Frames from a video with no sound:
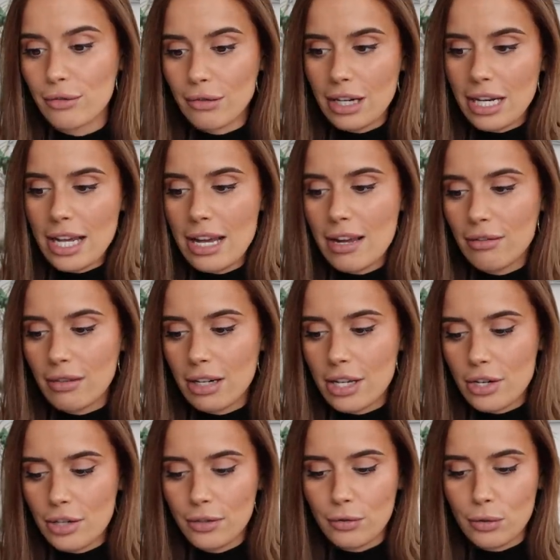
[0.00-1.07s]
really really
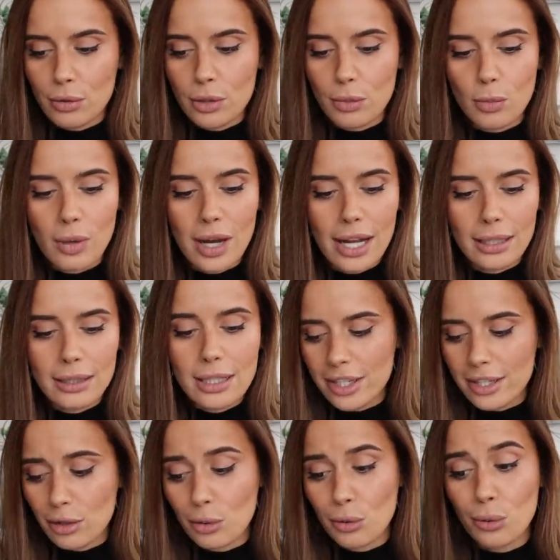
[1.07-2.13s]
useful as well
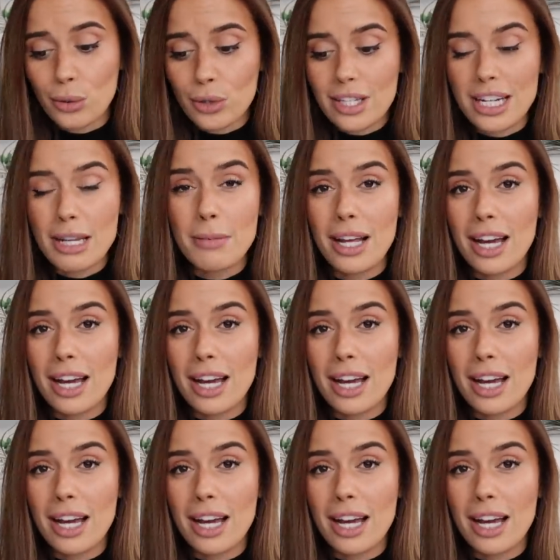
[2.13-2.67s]
there's a quarterly